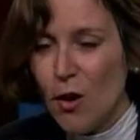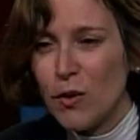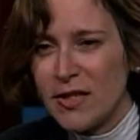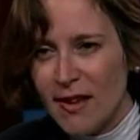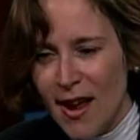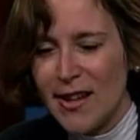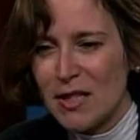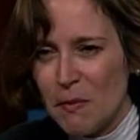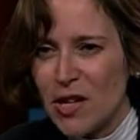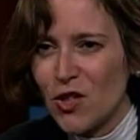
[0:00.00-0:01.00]
was not
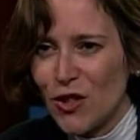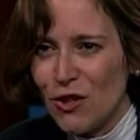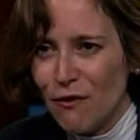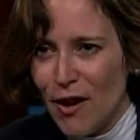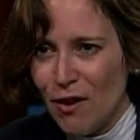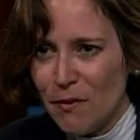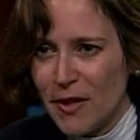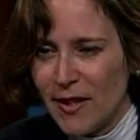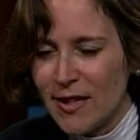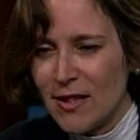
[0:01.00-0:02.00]
especially developed
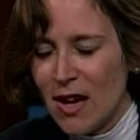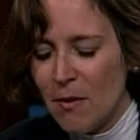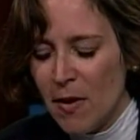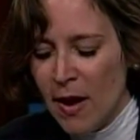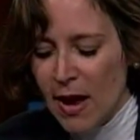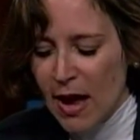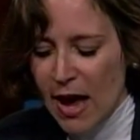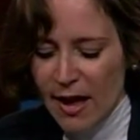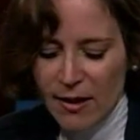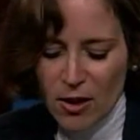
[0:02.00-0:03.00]
at that time,
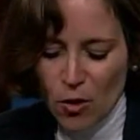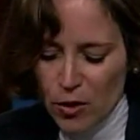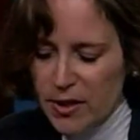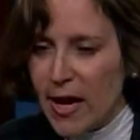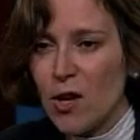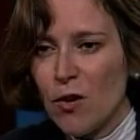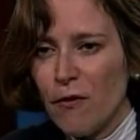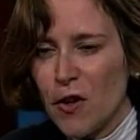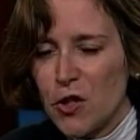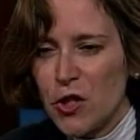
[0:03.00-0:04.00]
and the gold standard
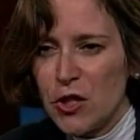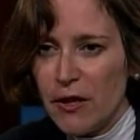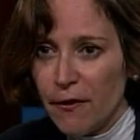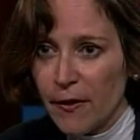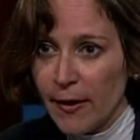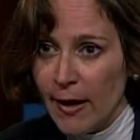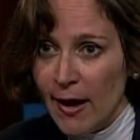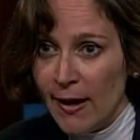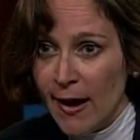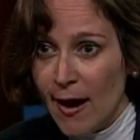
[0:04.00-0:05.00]
functioned differently
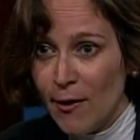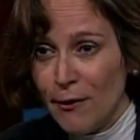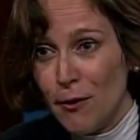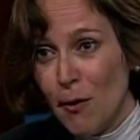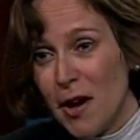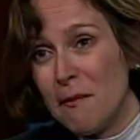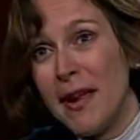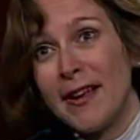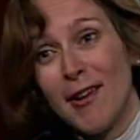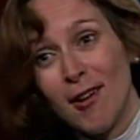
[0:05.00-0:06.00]
anyhow. And if you want to
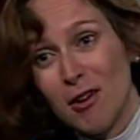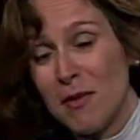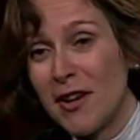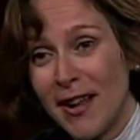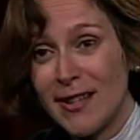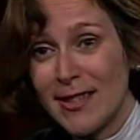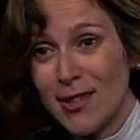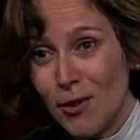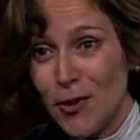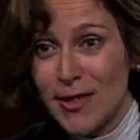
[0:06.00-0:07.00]
make an argument against
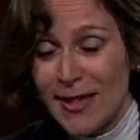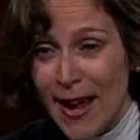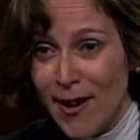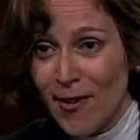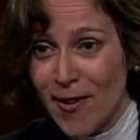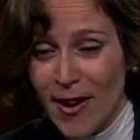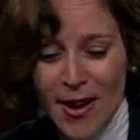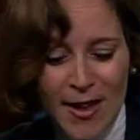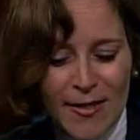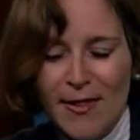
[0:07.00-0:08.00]
the gold standard,
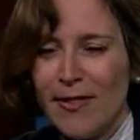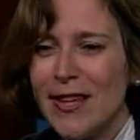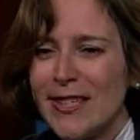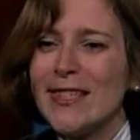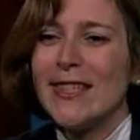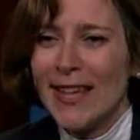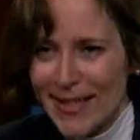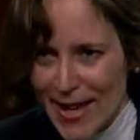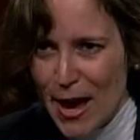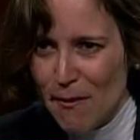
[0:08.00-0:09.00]
this is the
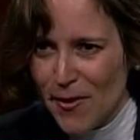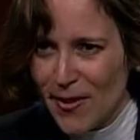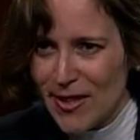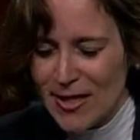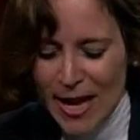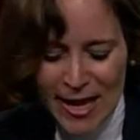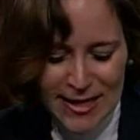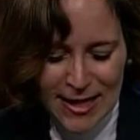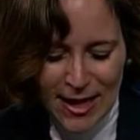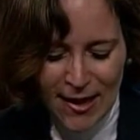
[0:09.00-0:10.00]
example.
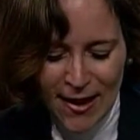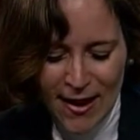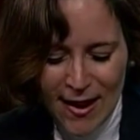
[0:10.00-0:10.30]
It's the